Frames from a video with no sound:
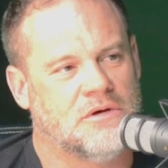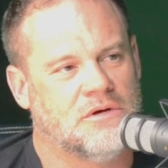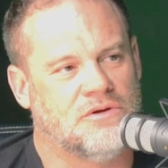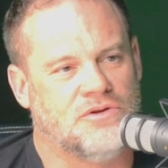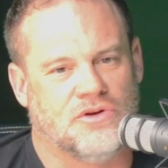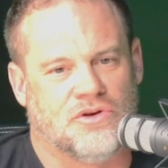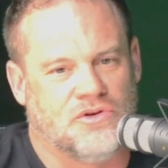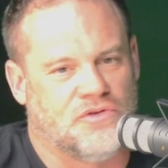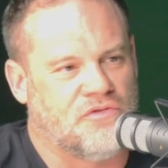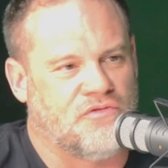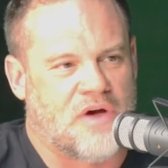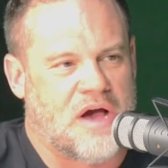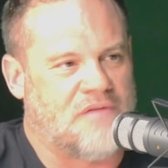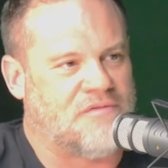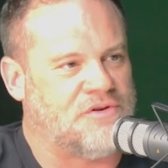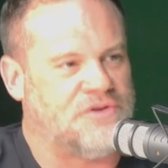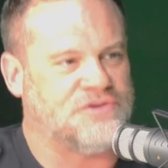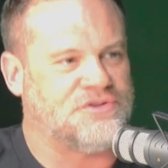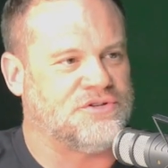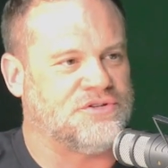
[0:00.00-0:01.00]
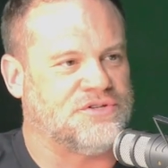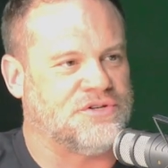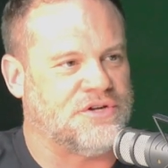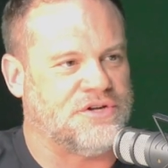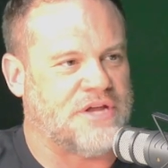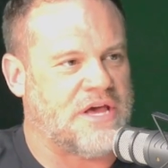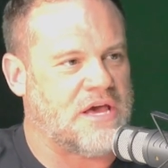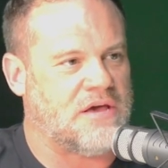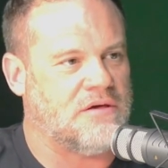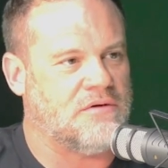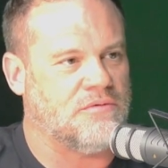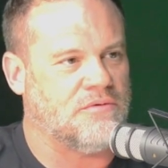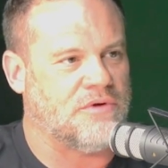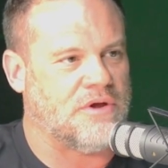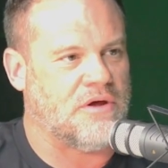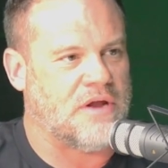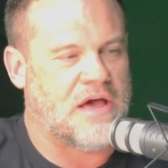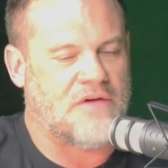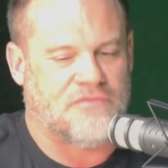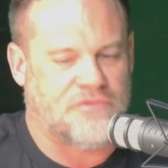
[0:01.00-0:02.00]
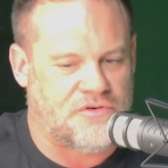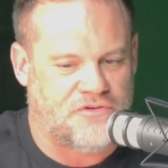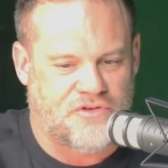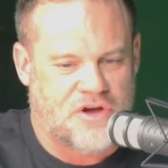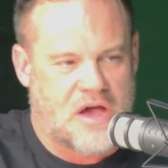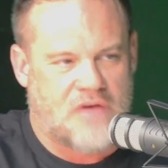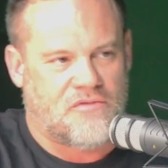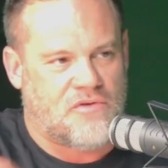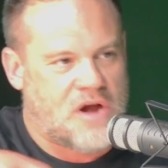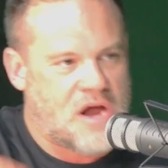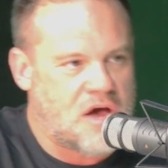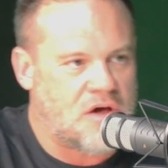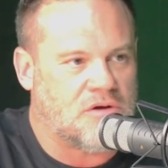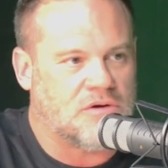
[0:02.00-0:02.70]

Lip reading: You could do 5 auditions in a day without having to drive around.